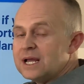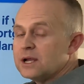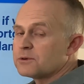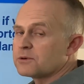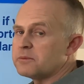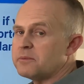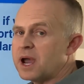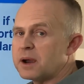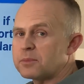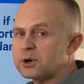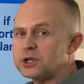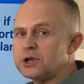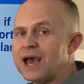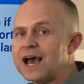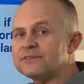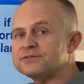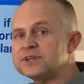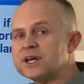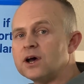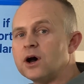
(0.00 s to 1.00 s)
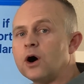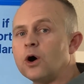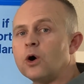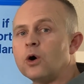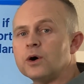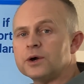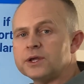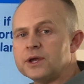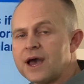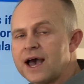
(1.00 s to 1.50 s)
Remember, you have to
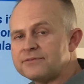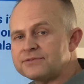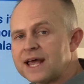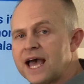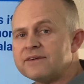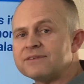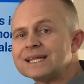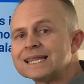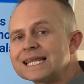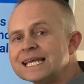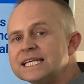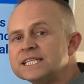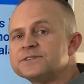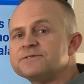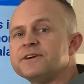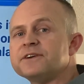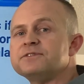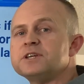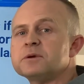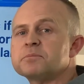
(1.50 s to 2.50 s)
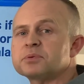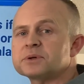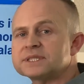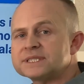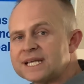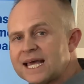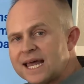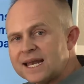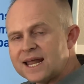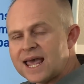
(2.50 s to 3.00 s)
have at least
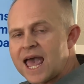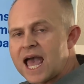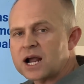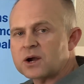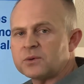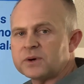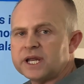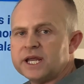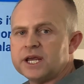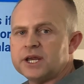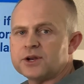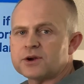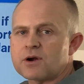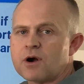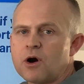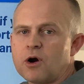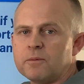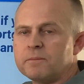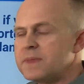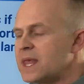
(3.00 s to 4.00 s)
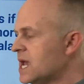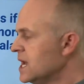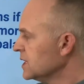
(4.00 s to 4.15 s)
50% equity in your home.